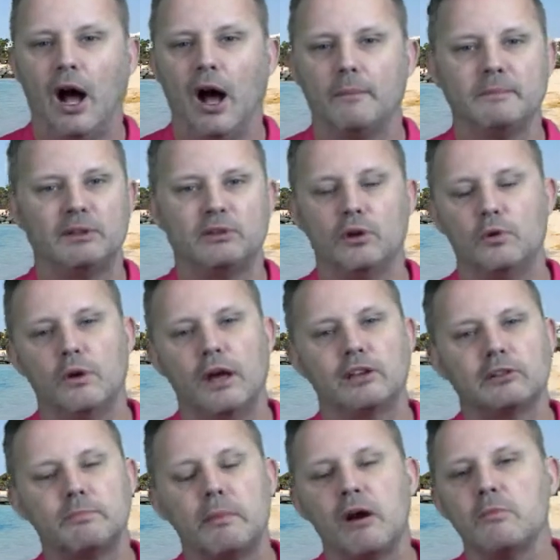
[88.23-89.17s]
um, they do
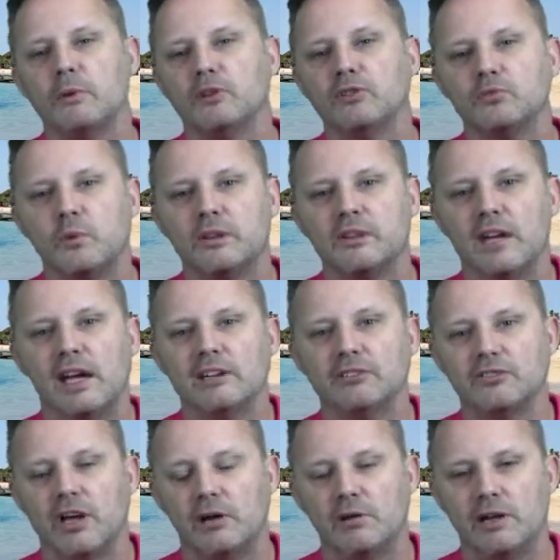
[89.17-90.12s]
experiments with there
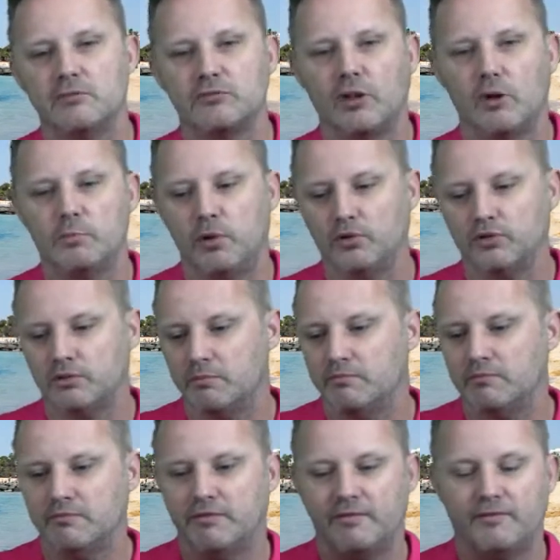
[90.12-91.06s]
so literally they'll put
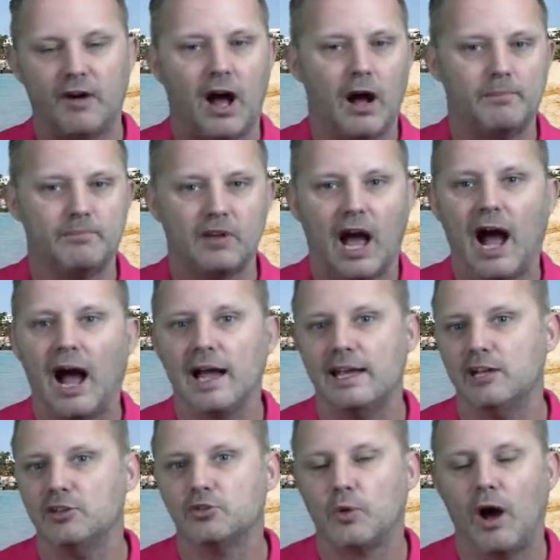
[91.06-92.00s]
some um,
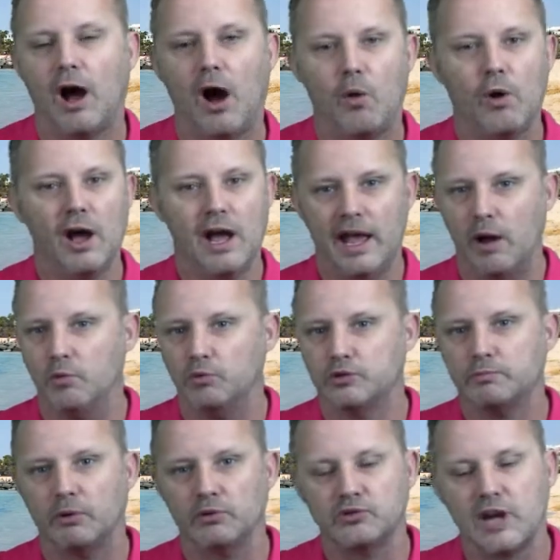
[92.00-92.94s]
hay into a hole it will
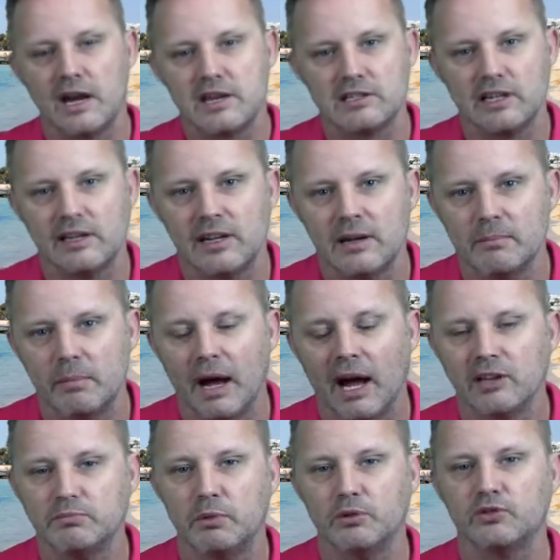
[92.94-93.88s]
spontaneously
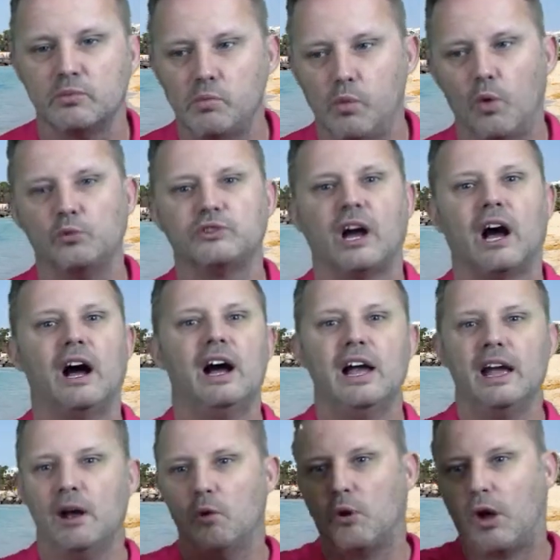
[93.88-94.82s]
combust put some water
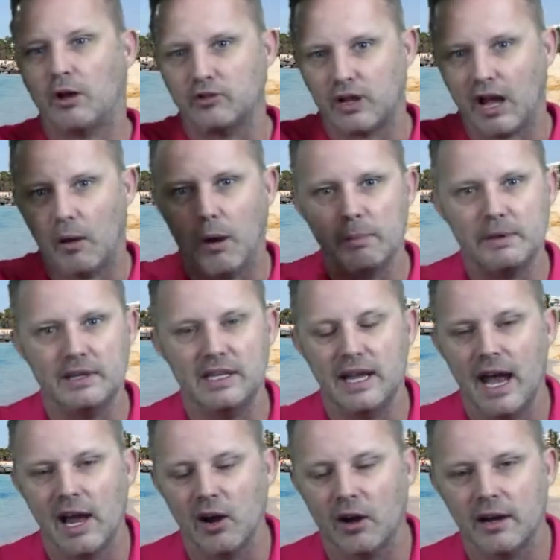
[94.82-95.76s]
it will go, go, up in
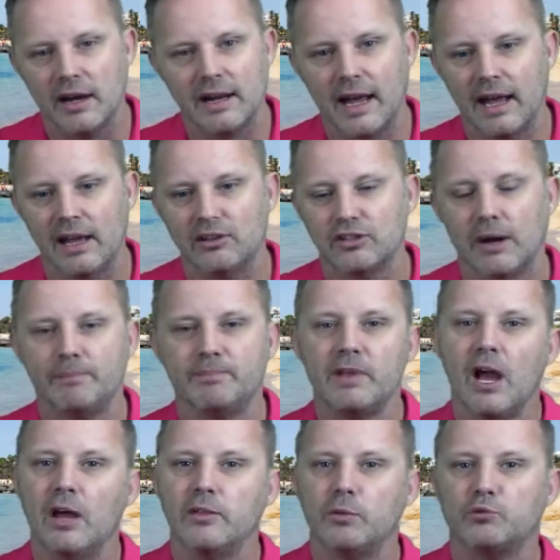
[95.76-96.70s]
the air like a geyser
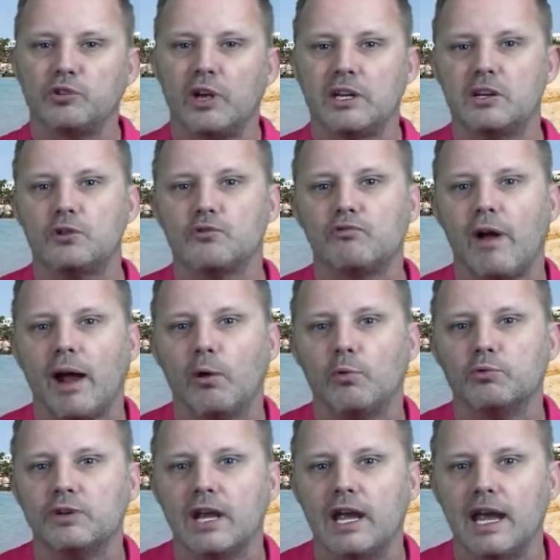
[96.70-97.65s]
they'll take you
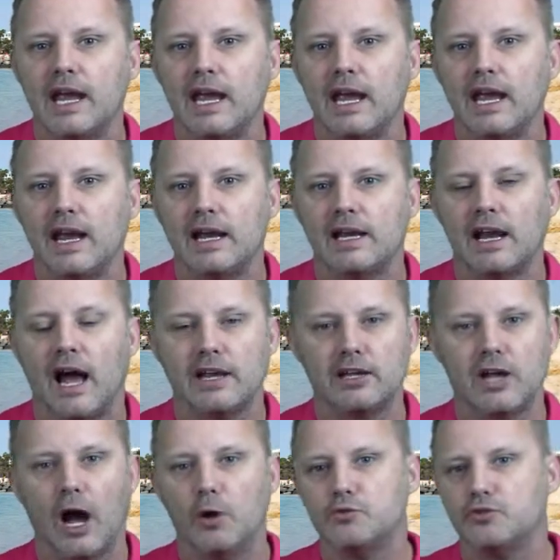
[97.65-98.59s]
around in a
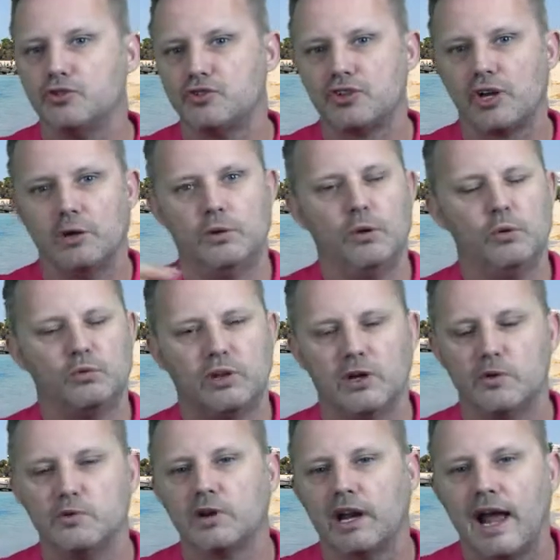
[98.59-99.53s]
coach and show you all the
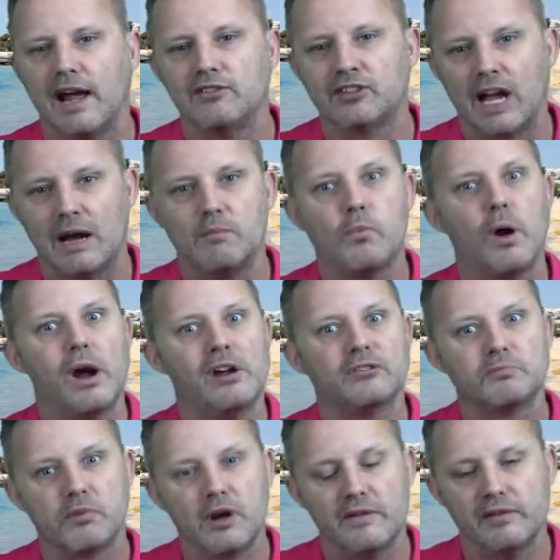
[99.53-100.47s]
lunar landscape where
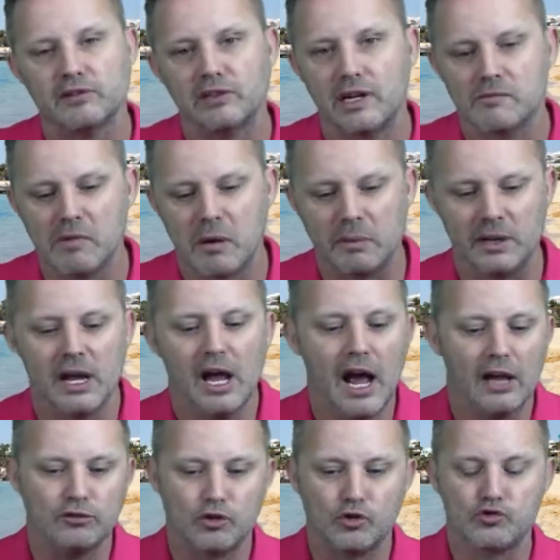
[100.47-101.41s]
it's previously erupted
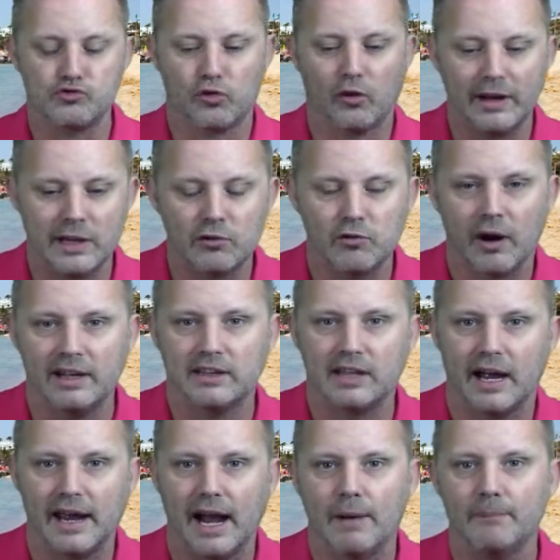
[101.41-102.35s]
It's a great great
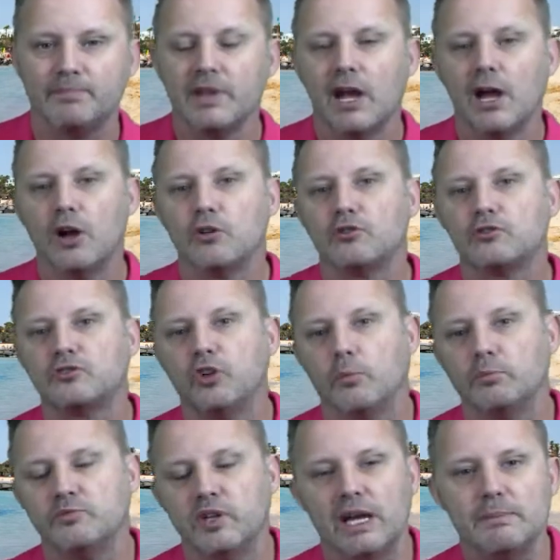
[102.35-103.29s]
day out
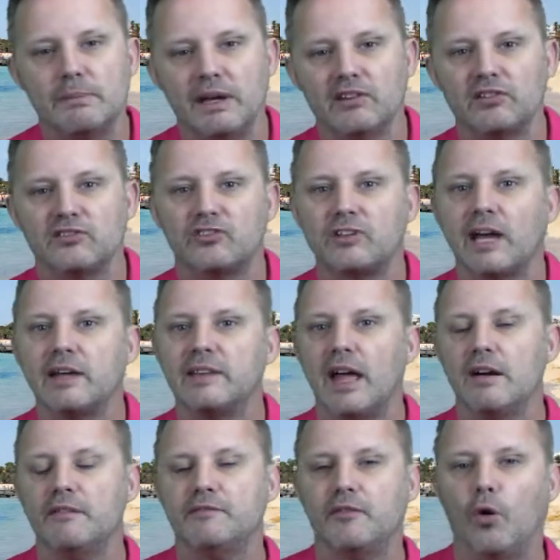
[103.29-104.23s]
top tip is stay
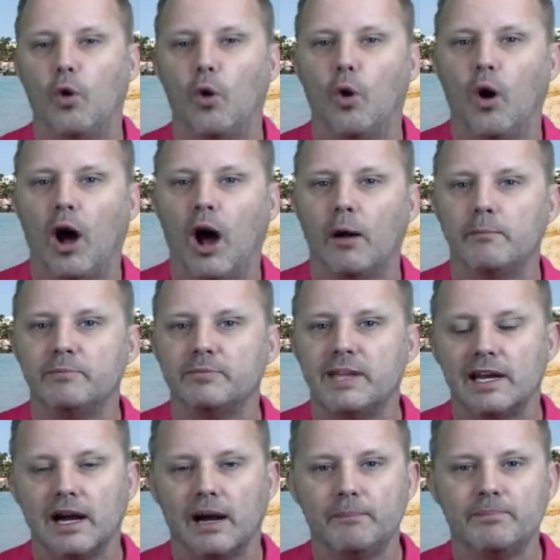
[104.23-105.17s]
there for um,
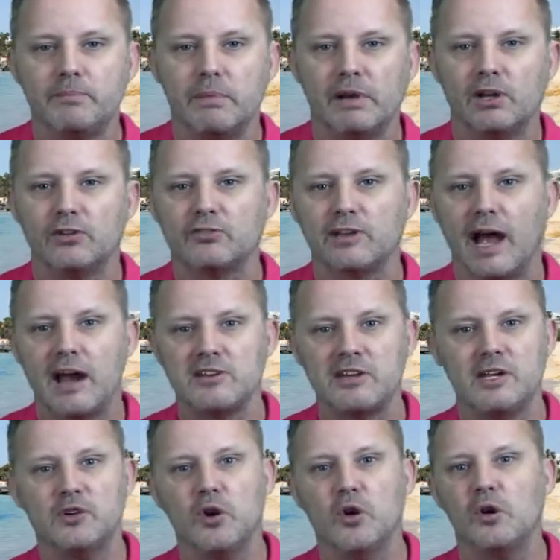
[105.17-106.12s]
dinner because they
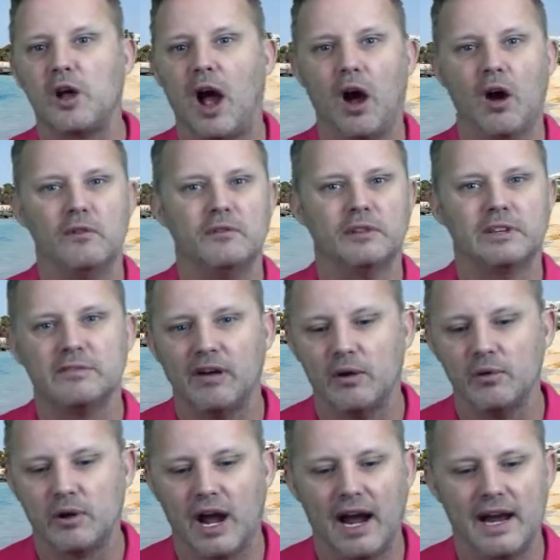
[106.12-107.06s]
actually cook over the
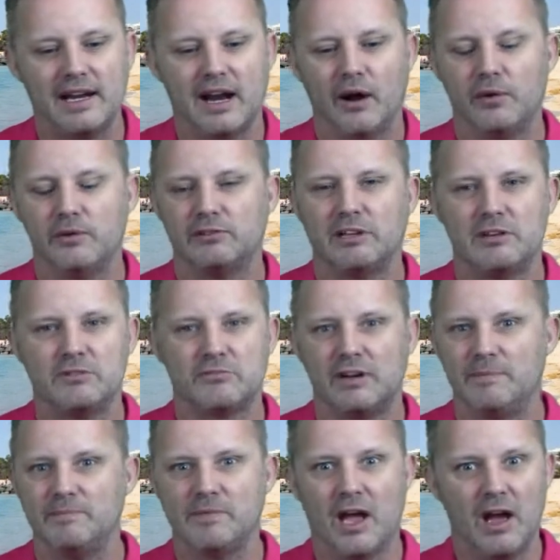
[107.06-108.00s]
volcano. It's
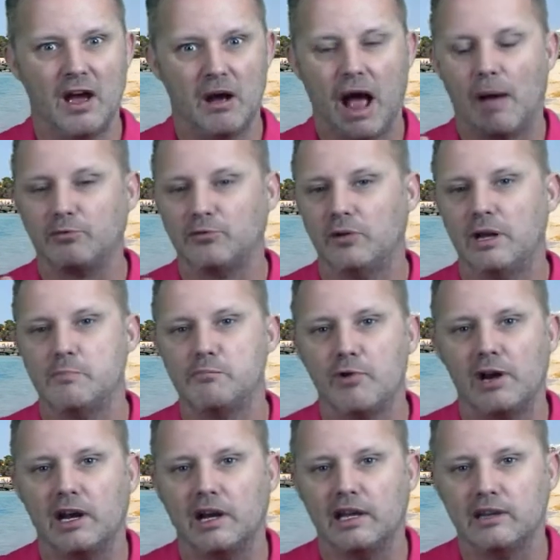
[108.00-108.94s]
literally absolutely
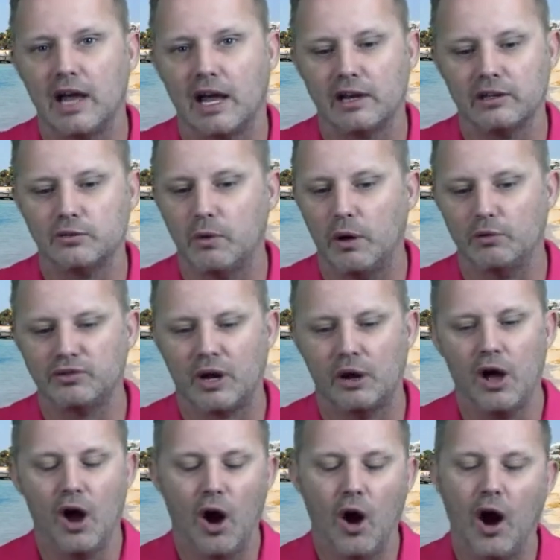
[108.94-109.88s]
brilliantly done as well. So
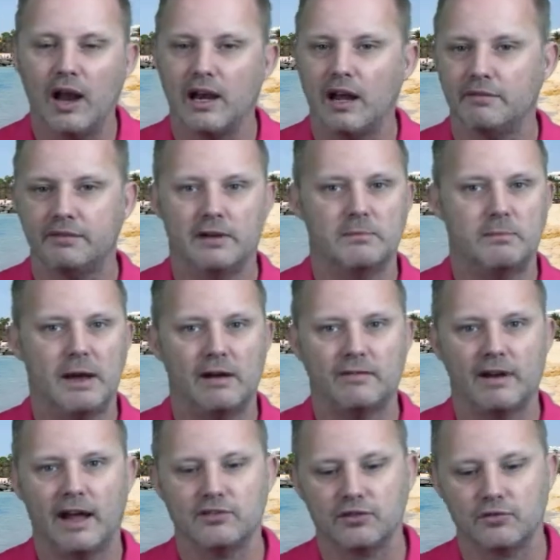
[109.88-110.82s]
I love a bit
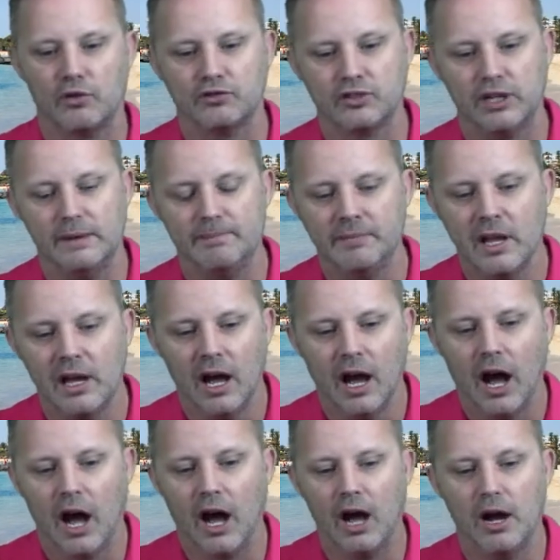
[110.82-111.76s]
of Lanzarote.
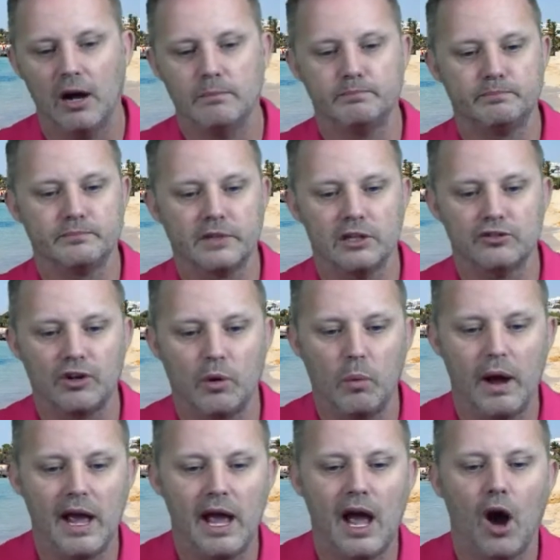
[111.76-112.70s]
Um, so
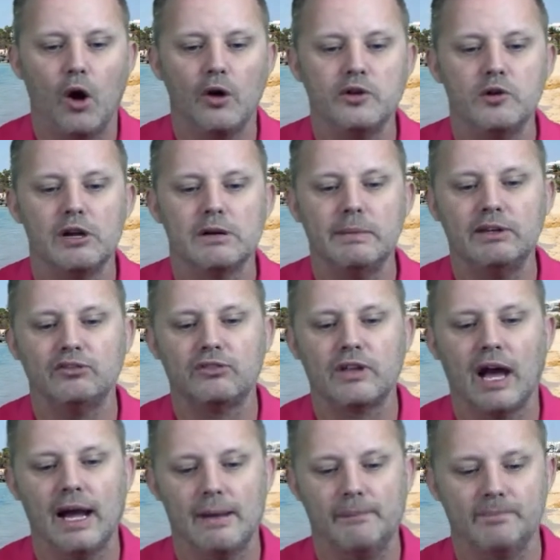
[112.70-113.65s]
where are you going to be
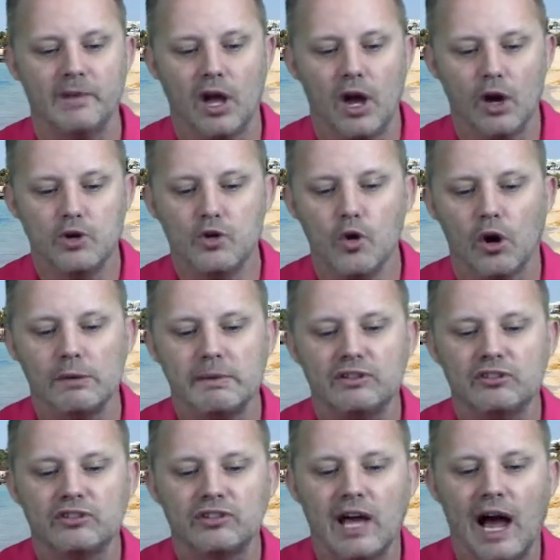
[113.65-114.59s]
staying? You're going to
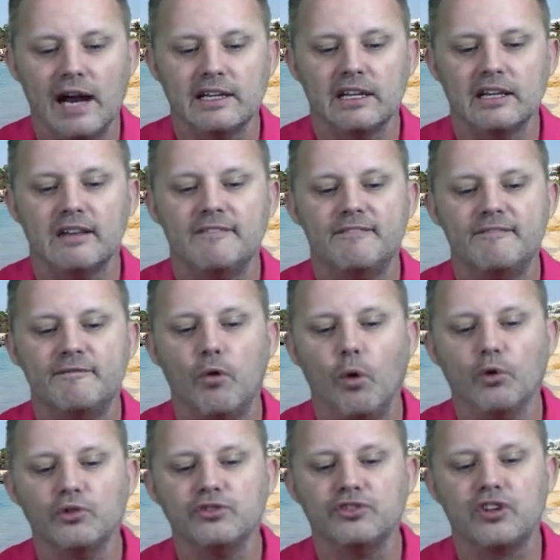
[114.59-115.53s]
be staying at the
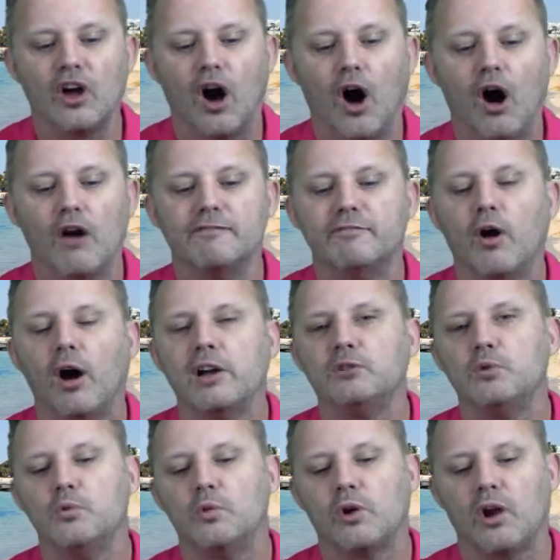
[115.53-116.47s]
four-star
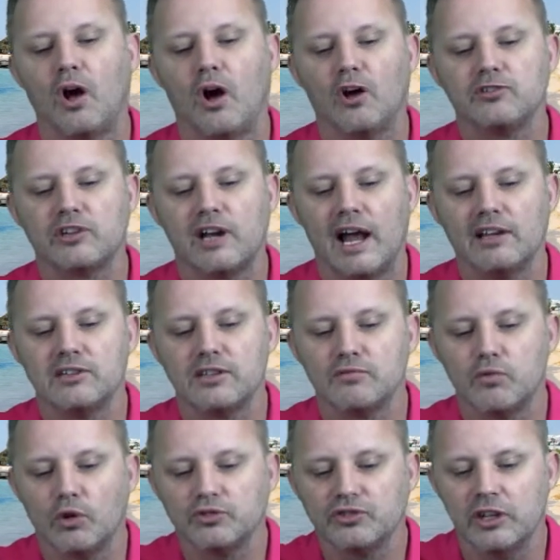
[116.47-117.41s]
Vitalclass
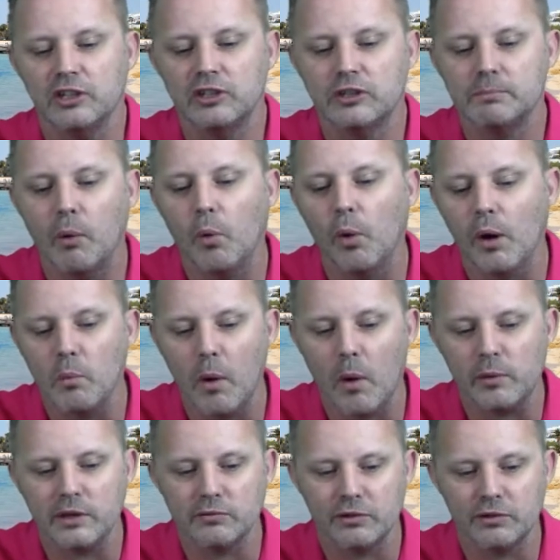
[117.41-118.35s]
Lanzarote Sport and
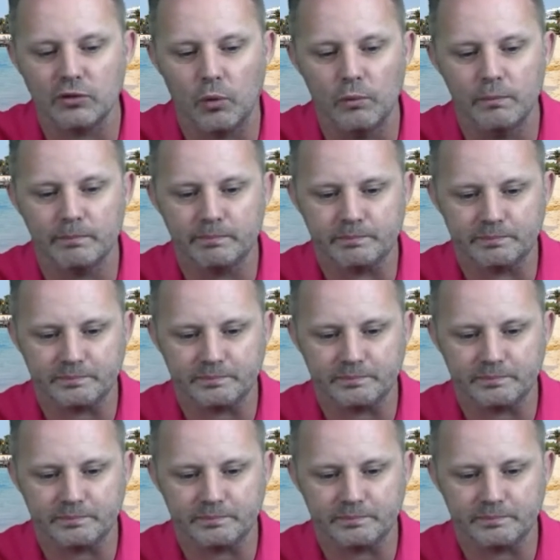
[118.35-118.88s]
Wellness Resort.